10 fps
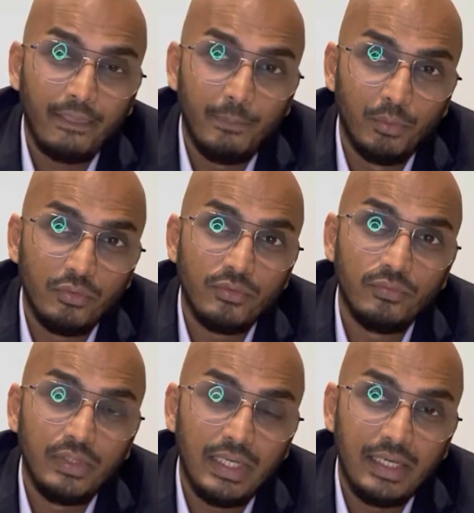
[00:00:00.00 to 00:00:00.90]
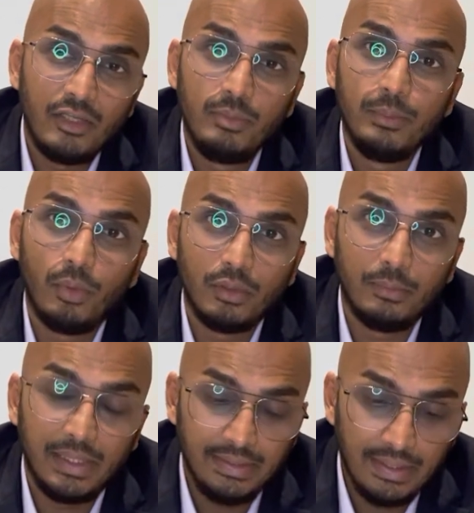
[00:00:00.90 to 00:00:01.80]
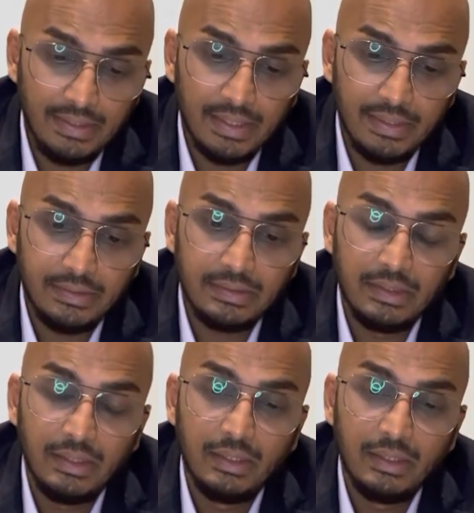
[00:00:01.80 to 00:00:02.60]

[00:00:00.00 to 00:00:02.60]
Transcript: Most of the land has been bought by Delhiites.